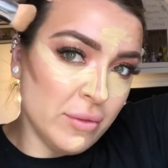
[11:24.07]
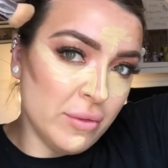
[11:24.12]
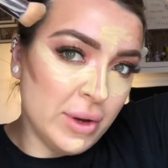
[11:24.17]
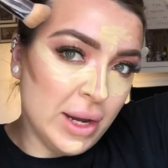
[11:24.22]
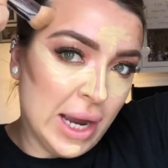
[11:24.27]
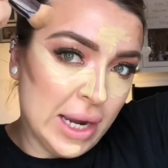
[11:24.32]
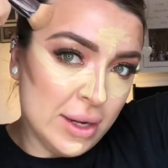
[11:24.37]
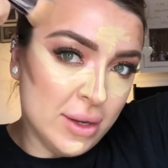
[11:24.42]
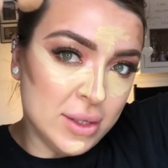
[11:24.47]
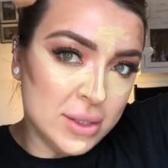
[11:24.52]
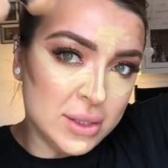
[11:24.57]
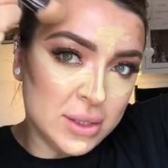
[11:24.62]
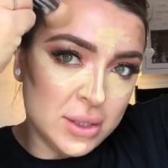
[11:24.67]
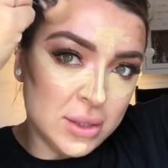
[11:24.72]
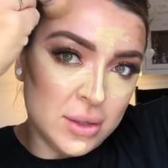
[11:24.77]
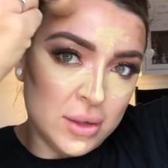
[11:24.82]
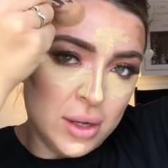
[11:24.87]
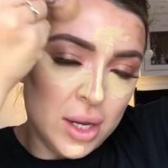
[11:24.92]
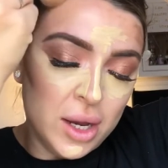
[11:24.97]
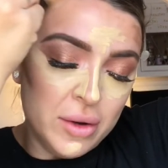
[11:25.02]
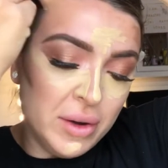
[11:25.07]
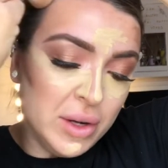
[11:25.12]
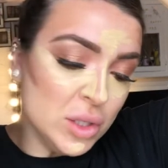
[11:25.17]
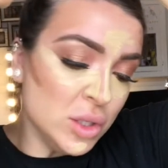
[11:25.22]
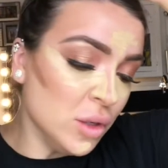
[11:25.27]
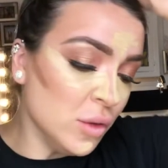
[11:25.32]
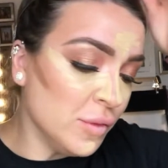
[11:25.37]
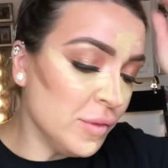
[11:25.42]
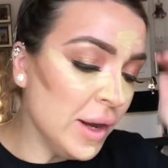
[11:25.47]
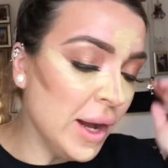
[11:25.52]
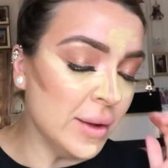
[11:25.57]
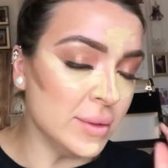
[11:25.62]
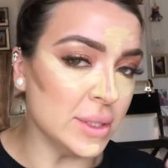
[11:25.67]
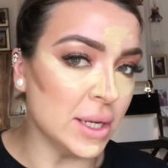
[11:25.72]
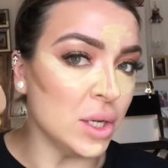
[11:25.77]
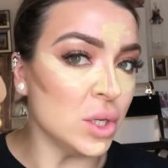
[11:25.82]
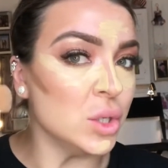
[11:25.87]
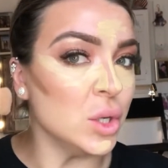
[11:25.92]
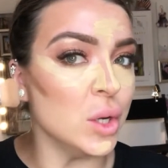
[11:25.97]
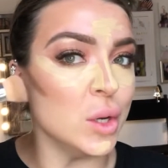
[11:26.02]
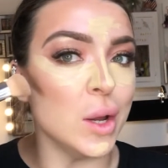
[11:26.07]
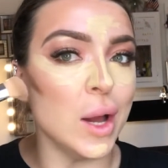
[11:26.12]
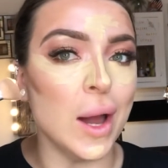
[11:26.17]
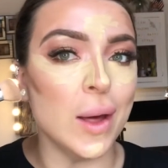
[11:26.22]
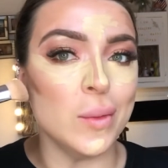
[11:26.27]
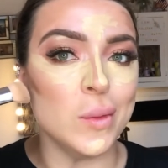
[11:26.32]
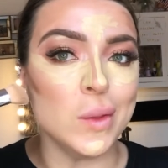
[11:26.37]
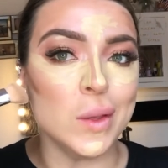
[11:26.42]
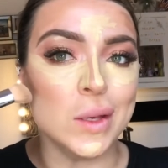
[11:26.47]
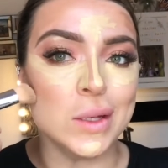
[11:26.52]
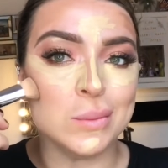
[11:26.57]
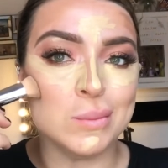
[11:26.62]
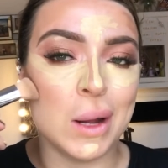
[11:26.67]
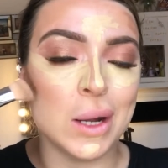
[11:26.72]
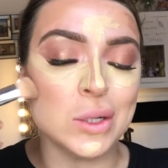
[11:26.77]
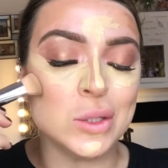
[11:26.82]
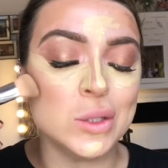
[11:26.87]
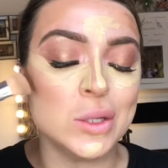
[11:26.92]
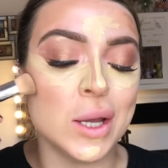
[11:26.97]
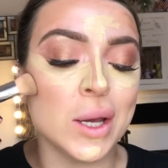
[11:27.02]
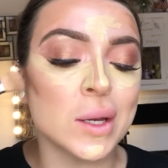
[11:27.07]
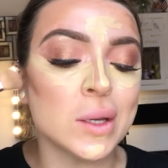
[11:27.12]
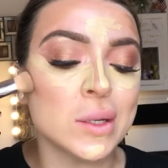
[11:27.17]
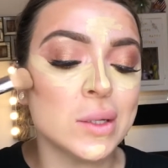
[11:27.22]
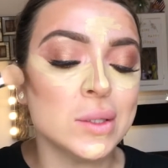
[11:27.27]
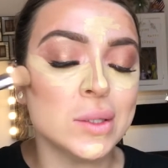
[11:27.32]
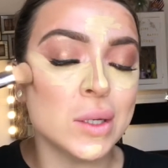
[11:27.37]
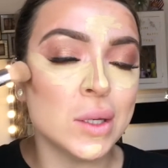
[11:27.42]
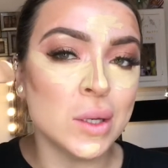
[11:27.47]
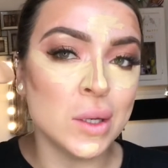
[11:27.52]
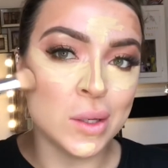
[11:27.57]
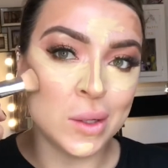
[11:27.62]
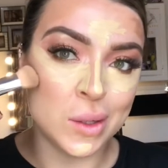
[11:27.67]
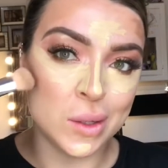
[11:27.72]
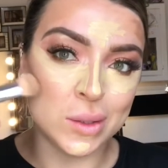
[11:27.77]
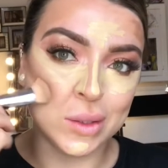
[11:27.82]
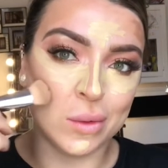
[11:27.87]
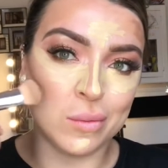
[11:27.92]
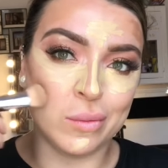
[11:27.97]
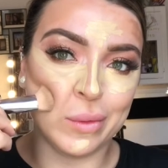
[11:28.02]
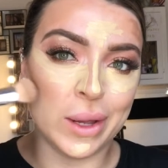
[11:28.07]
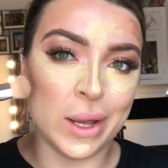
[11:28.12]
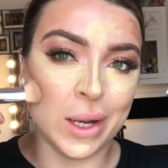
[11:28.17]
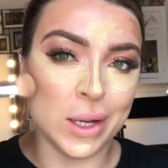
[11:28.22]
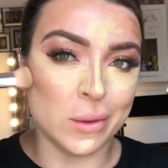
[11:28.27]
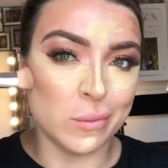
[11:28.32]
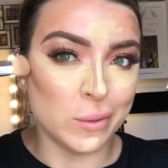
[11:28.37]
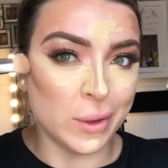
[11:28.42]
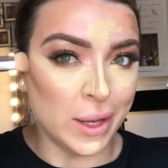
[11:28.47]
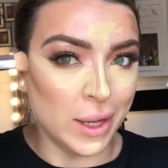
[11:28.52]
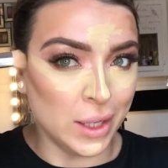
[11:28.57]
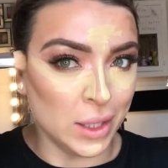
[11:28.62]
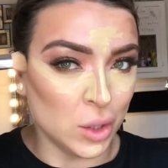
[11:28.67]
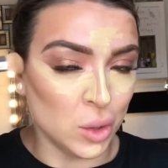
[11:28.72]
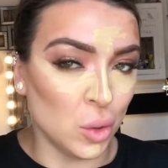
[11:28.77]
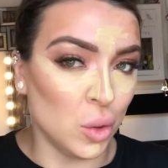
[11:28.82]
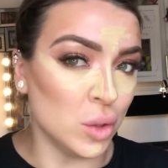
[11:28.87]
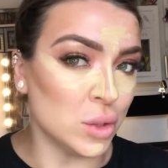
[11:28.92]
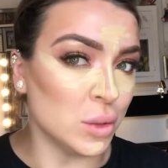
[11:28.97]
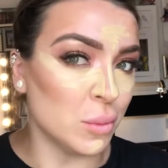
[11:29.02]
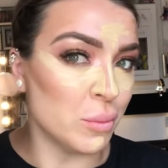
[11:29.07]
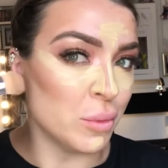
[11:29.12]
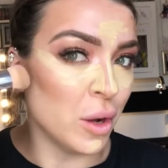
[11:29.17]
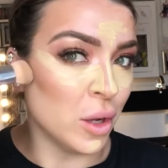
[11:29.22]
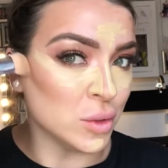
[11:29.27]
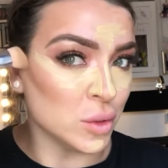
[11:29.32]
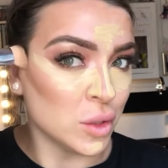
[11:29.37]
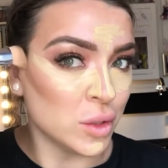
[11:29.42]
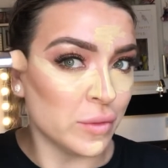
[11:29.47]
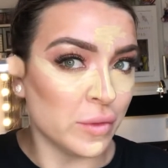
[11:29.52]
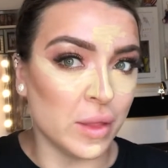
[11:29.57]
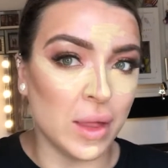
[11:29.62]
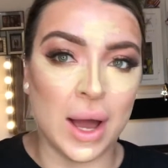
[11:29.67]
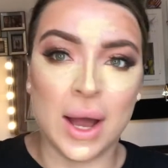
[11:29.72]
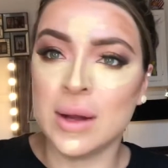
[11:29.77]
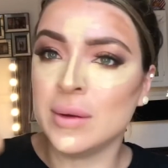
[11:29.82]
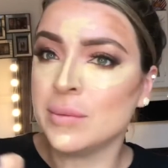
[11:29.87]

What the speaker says: Rihanna's original foundation and these matchsticks. It's a really, really good product for that.